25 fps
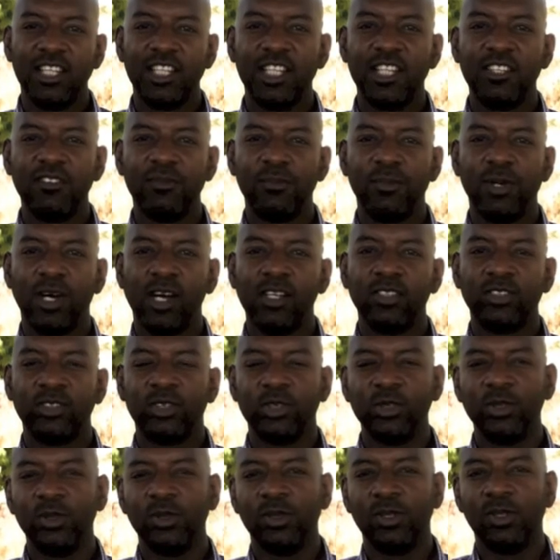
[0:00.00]
it gave
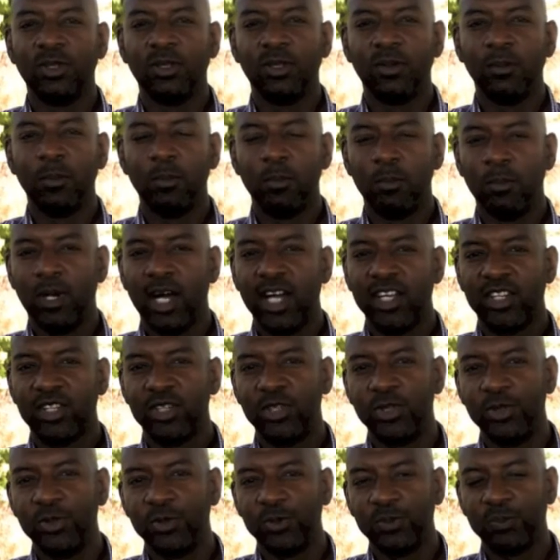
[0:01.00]
birth to
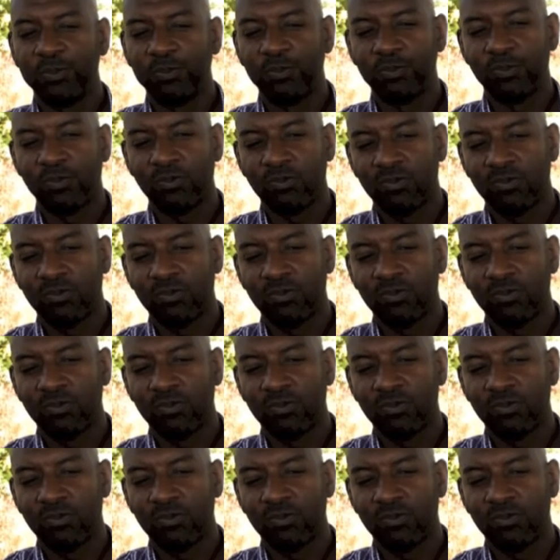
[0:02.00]
MyQ.